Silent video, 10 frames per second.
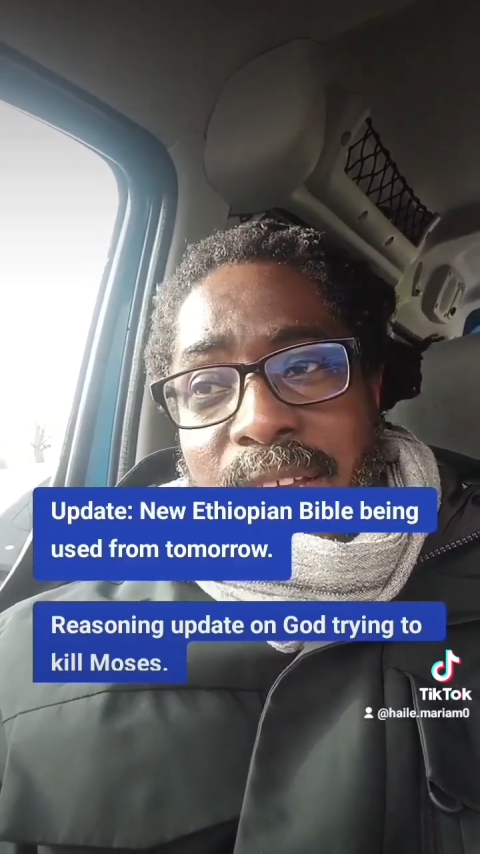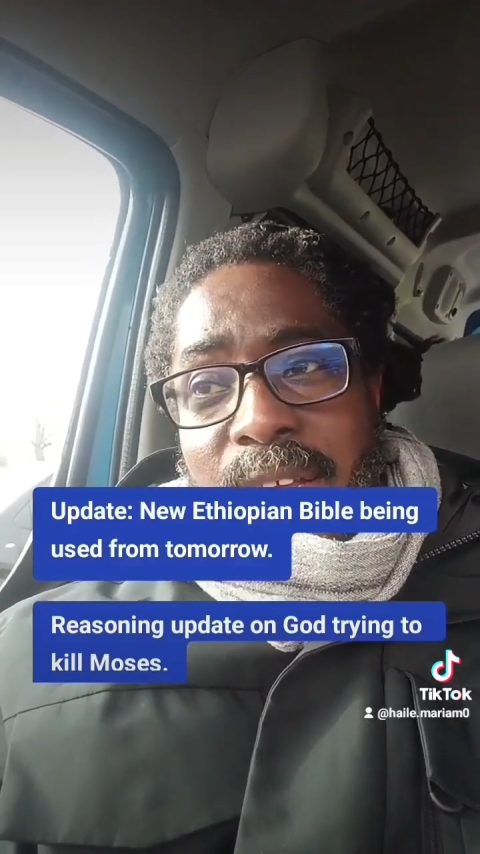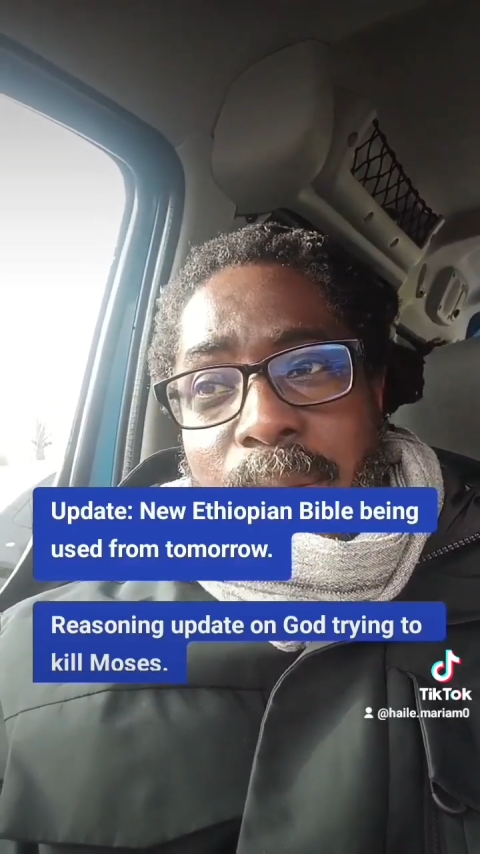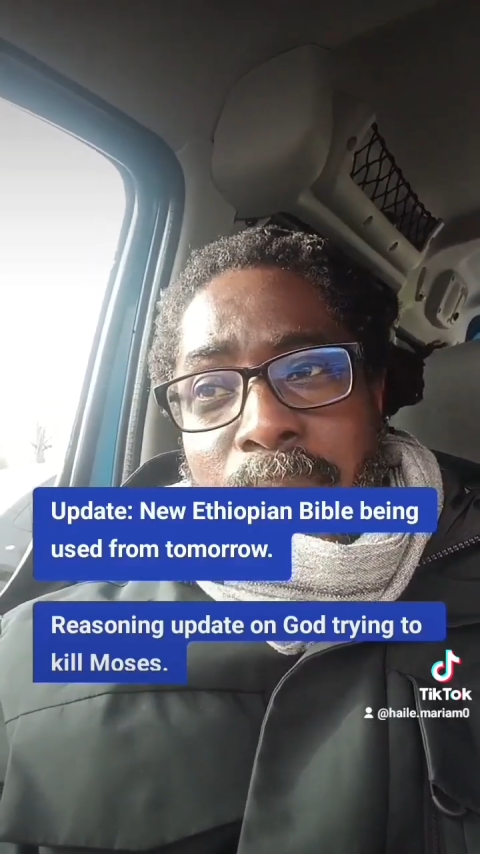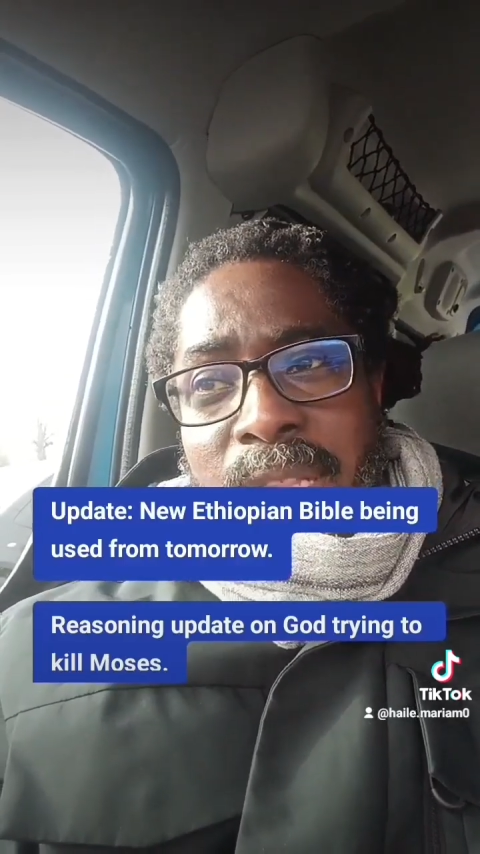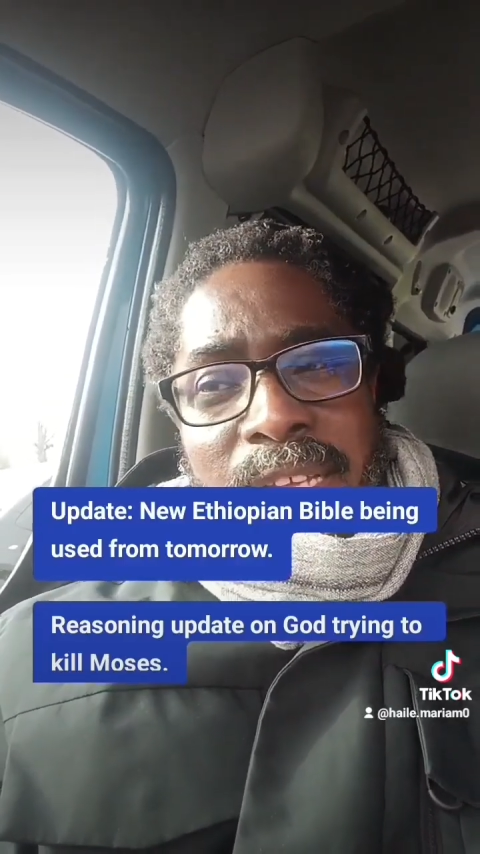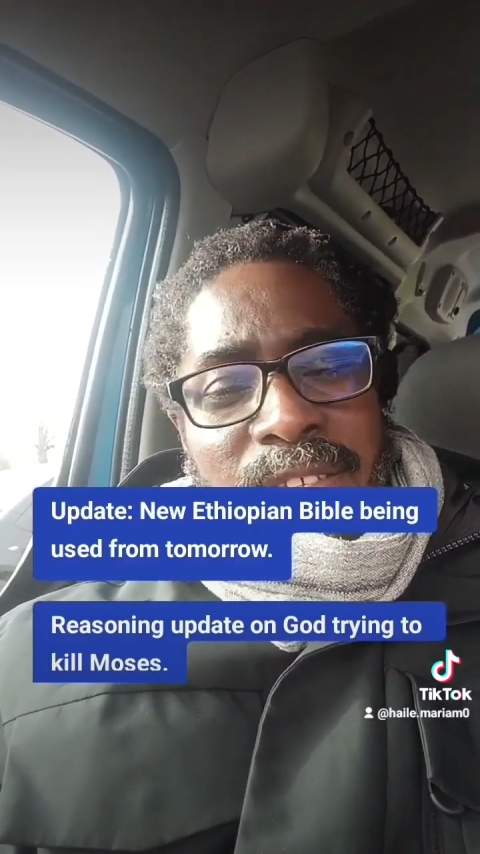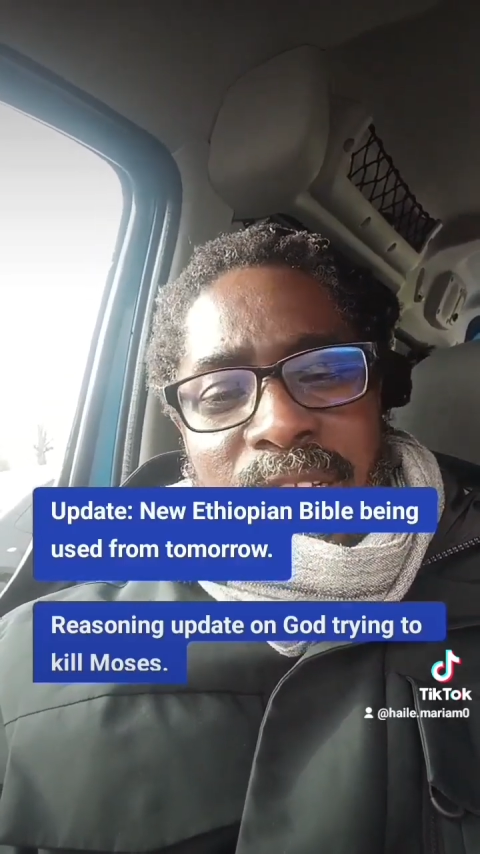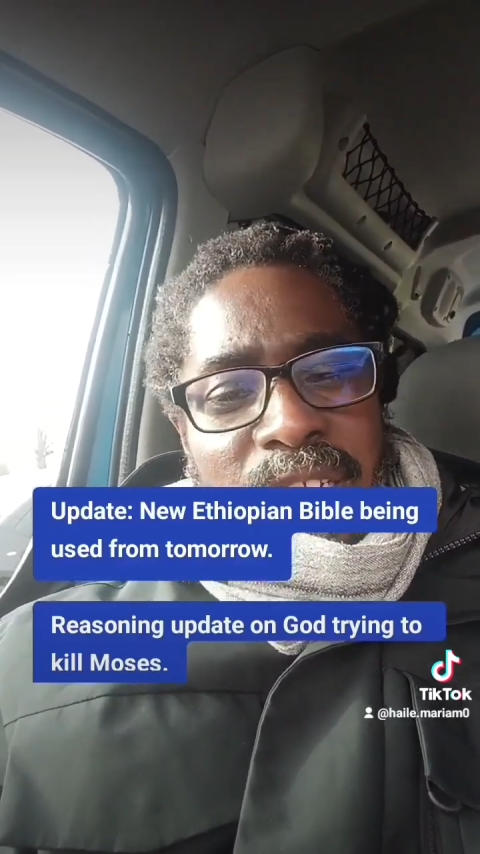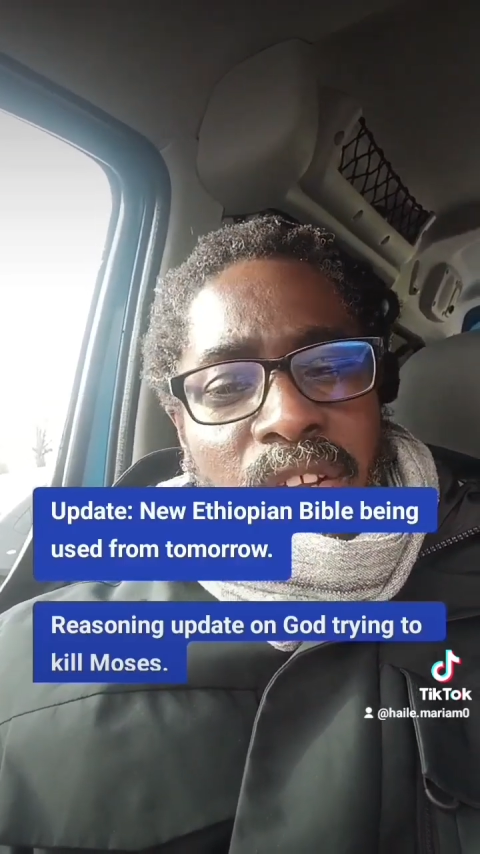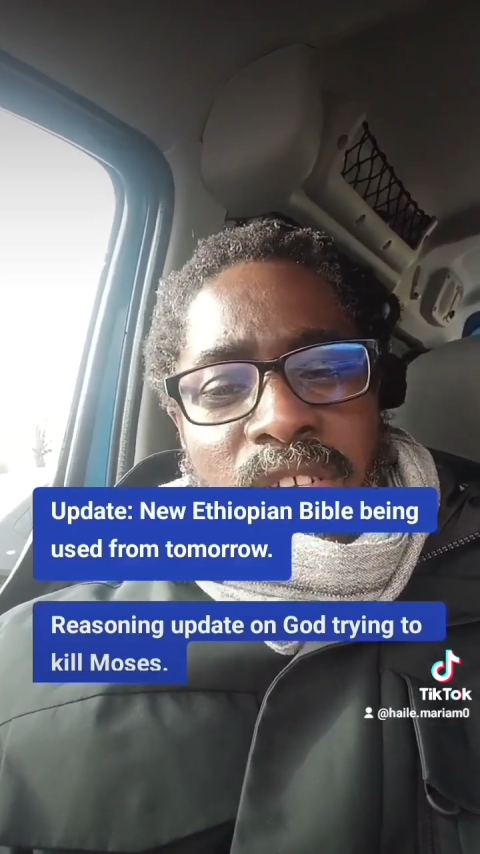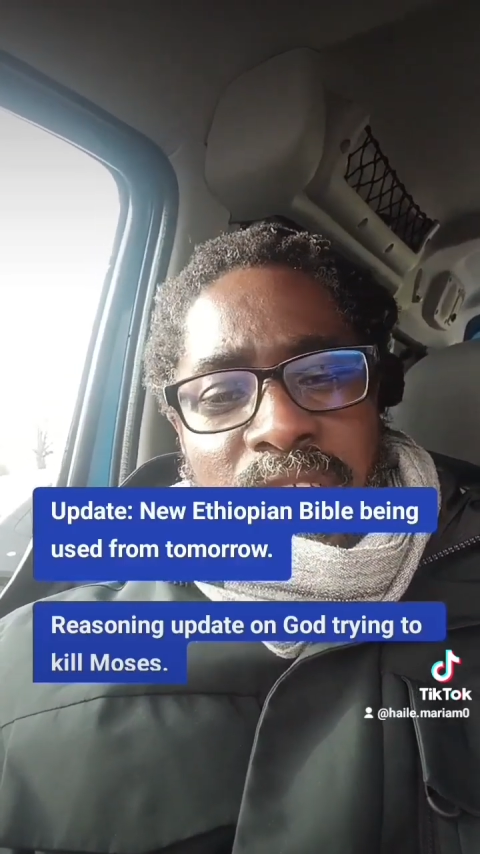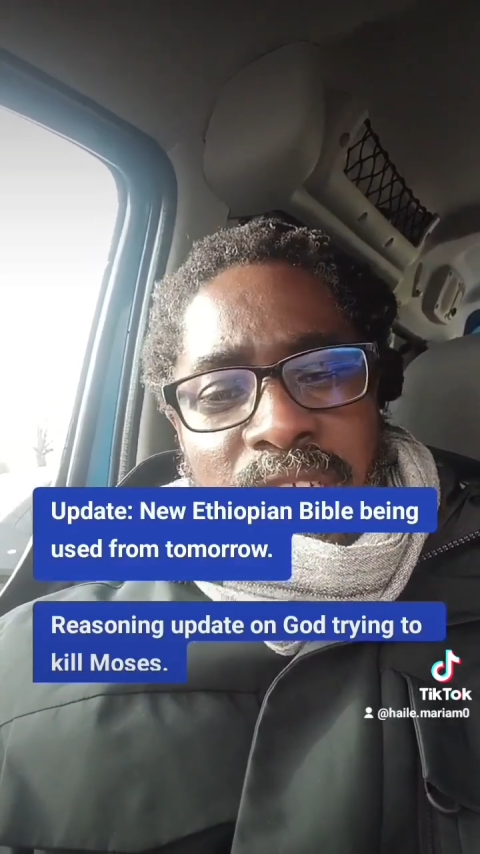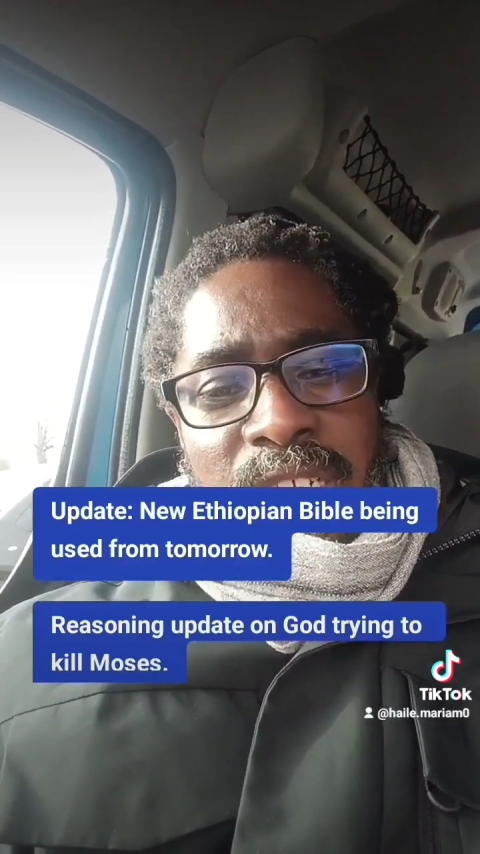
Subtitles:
But that's still acknowledging he